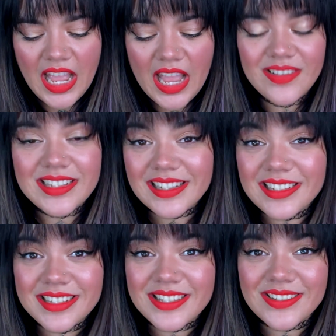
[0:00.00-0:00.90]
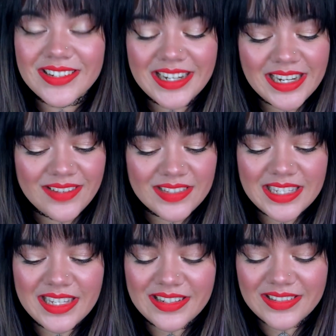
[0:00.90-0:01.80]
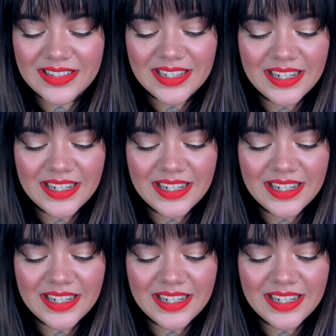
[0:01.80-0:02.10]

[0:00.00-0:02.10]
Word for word: It was a good story. It was cute.